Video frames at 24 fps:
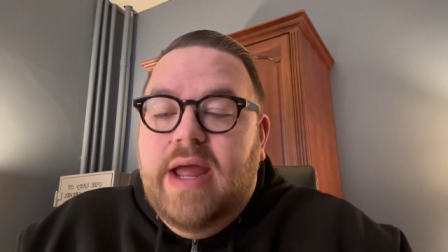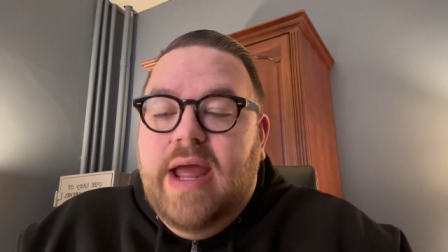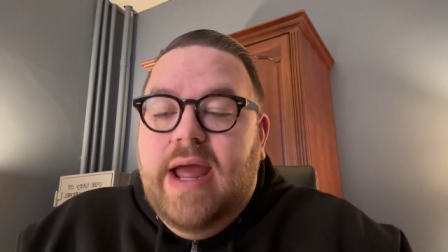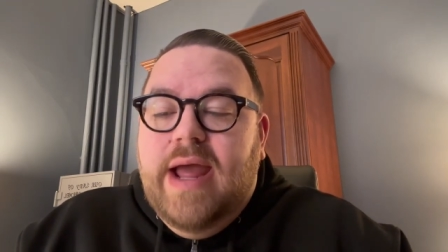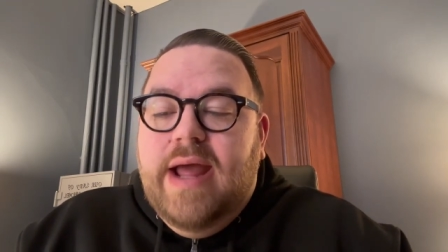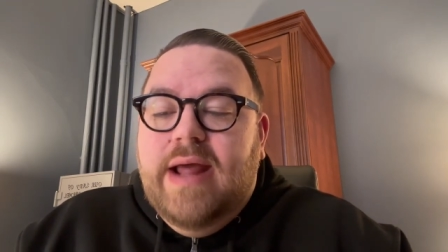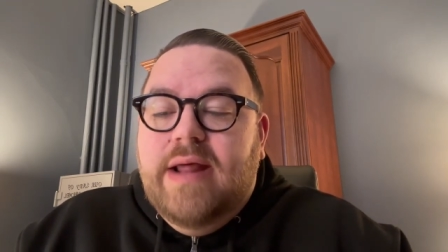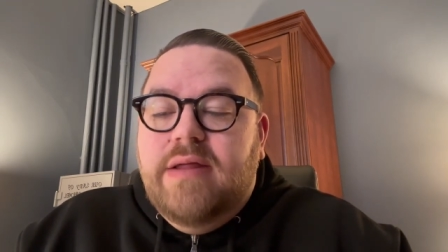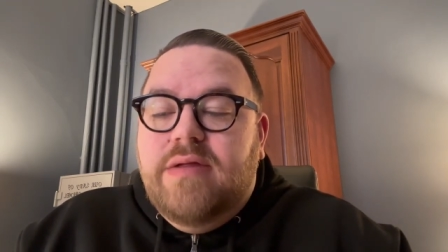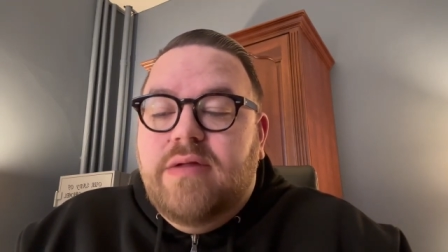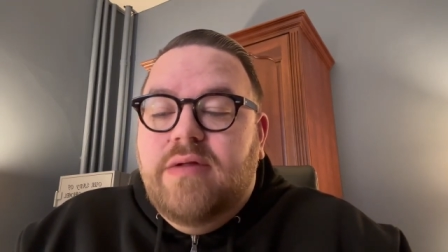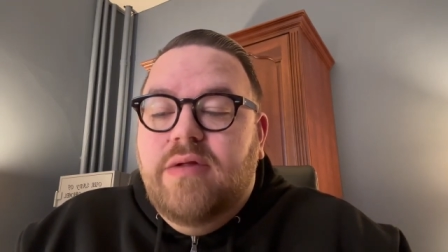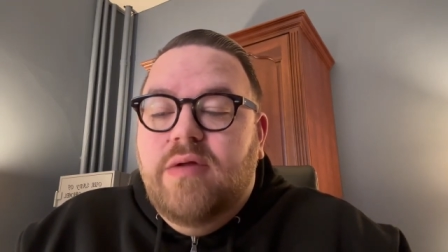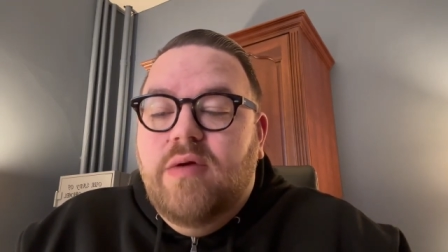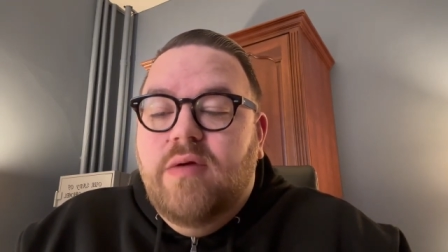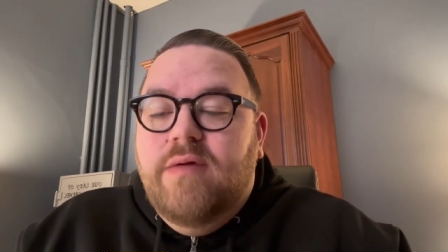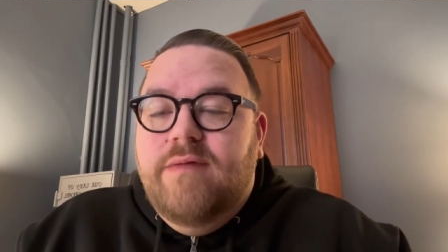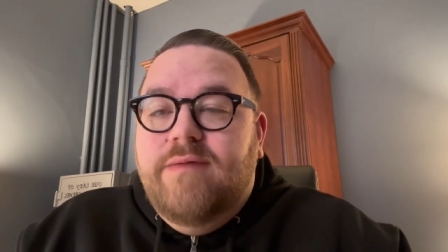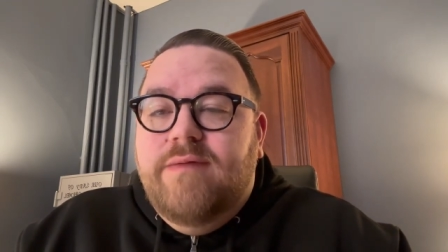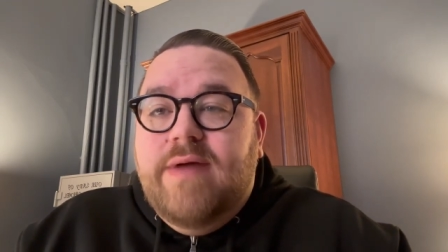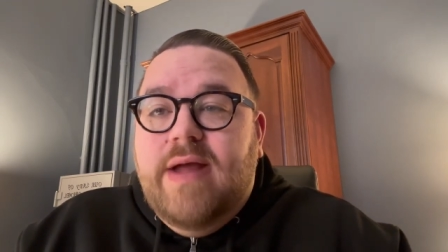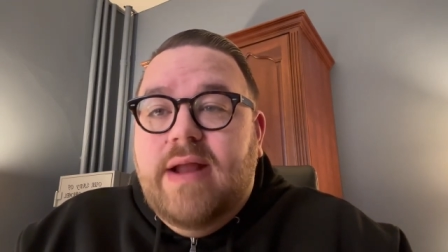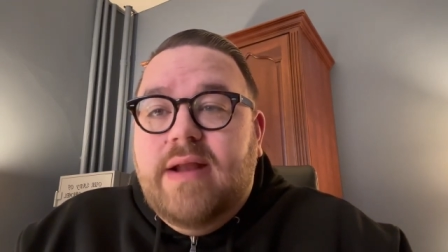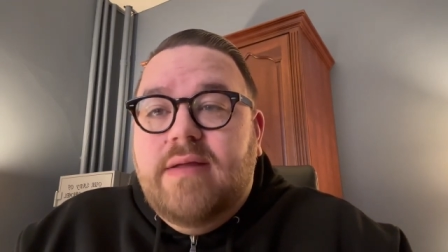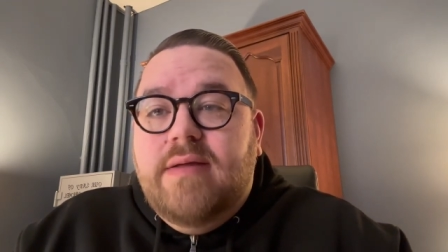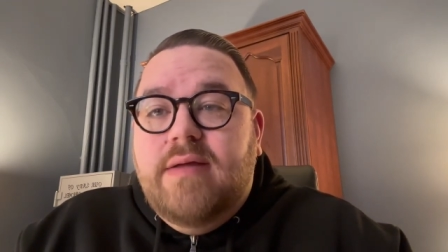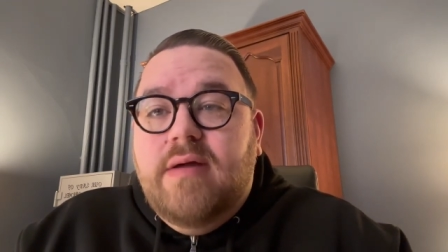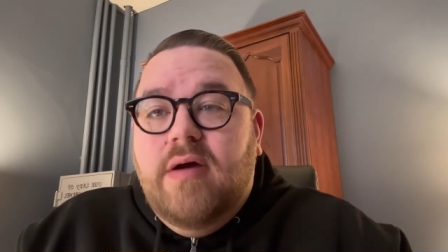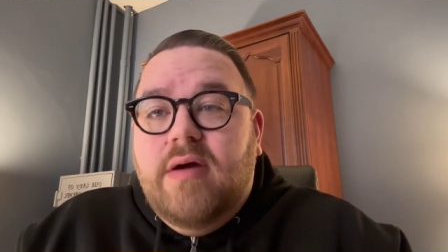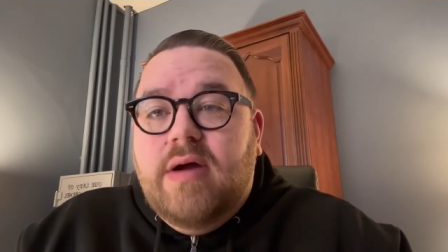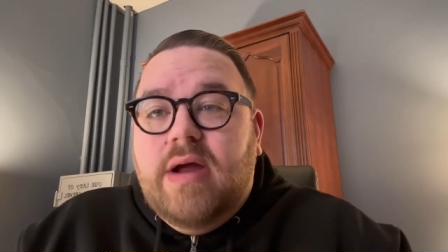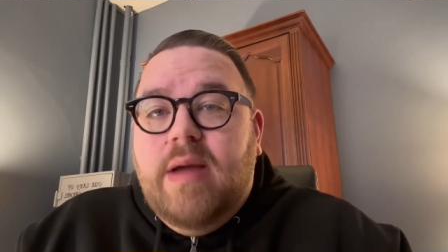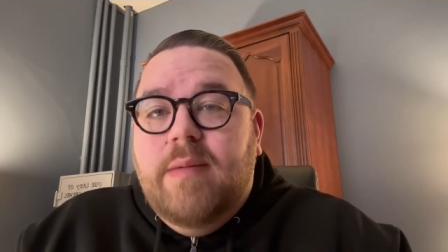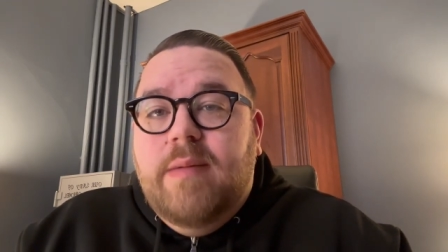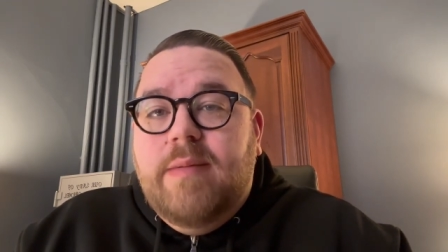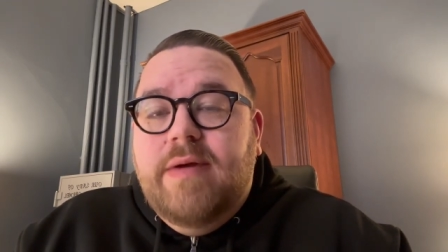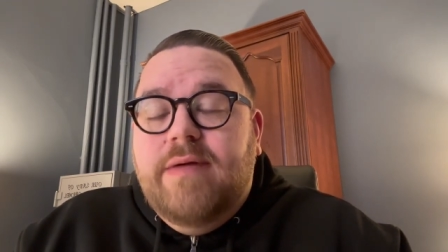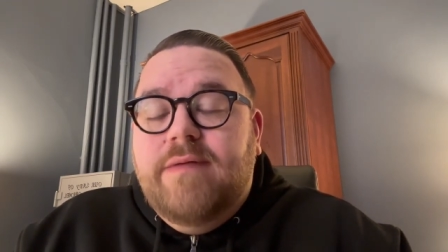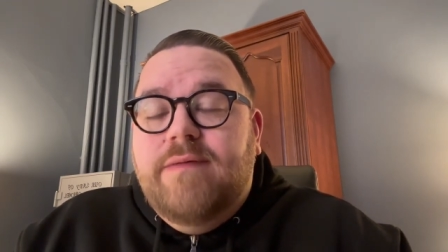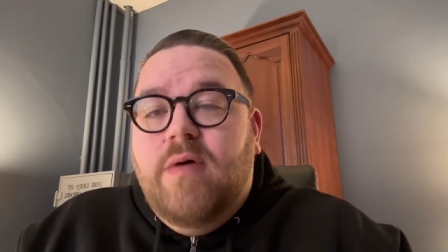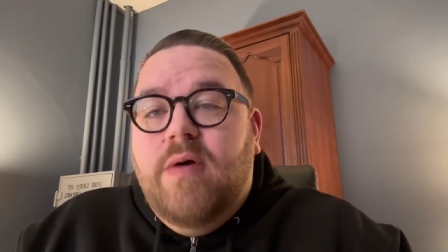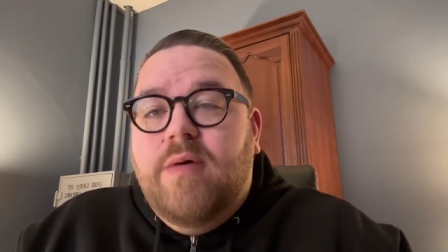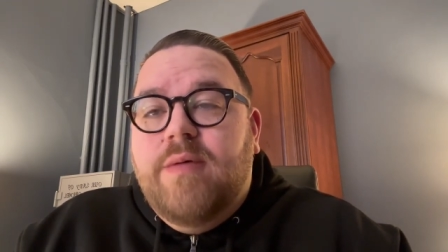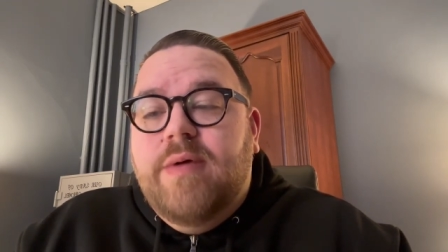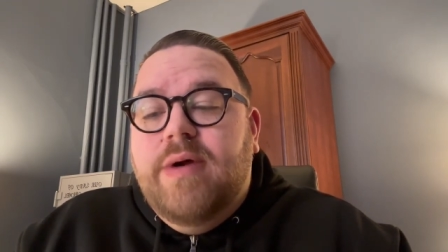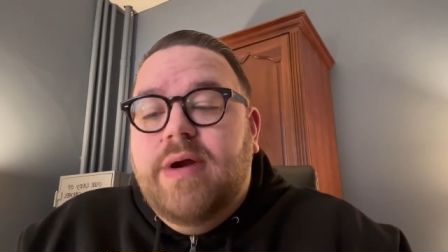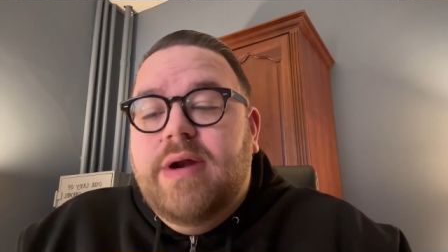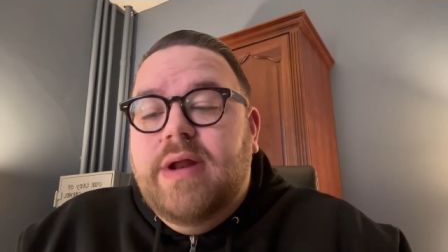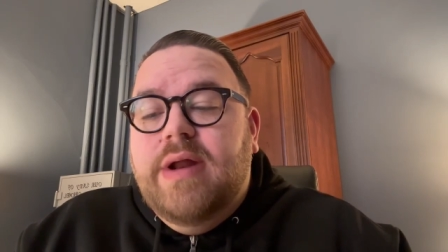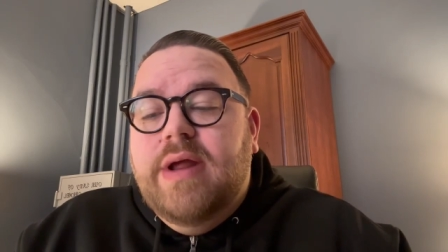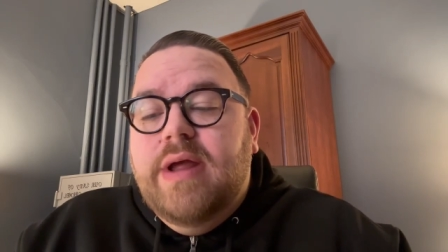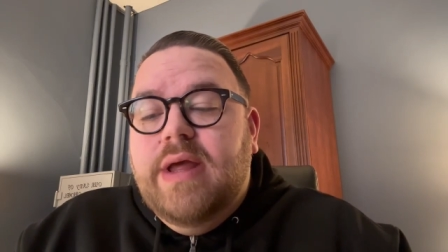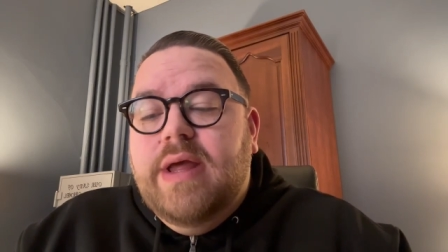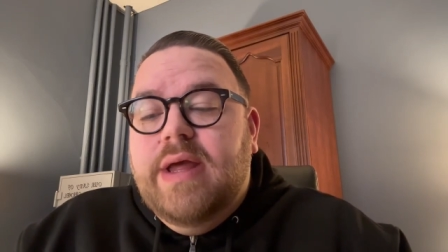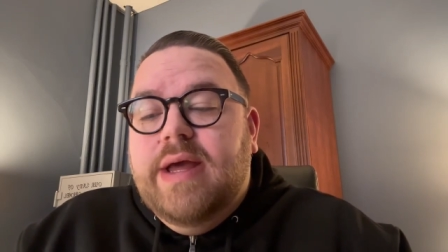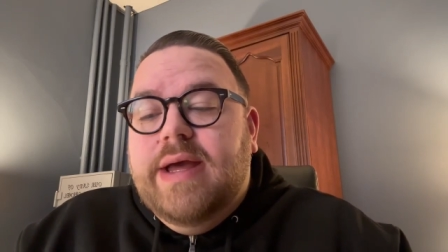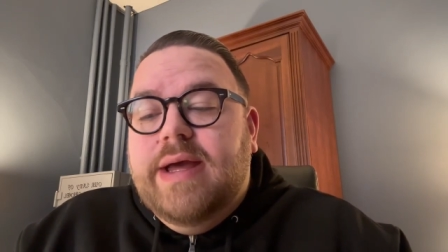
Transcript: as new events are coming forward